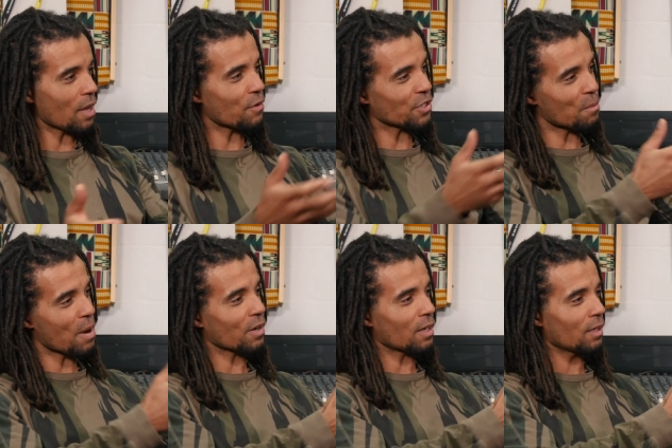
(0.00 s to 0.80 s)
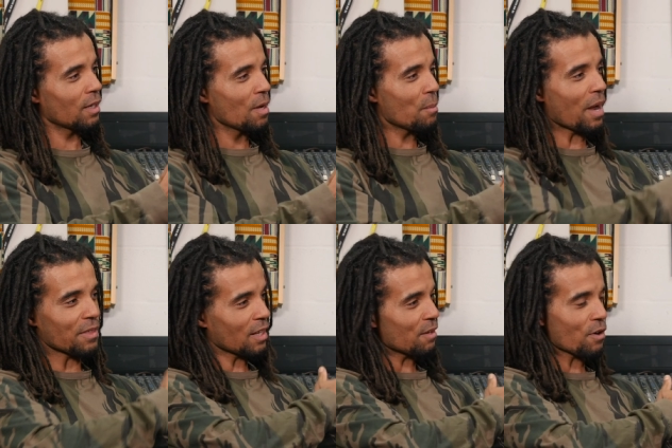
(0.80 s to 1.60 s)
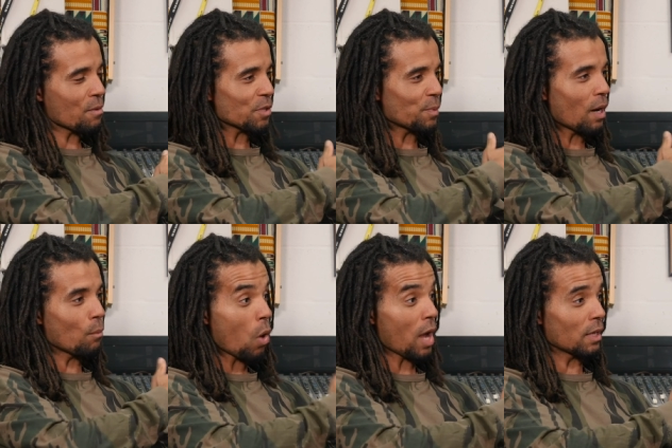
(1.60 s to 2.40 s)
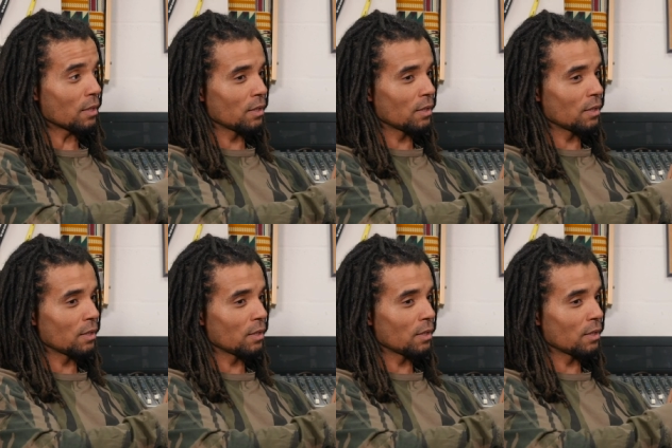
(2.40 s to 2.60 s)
The Irish in America by then had very much become white.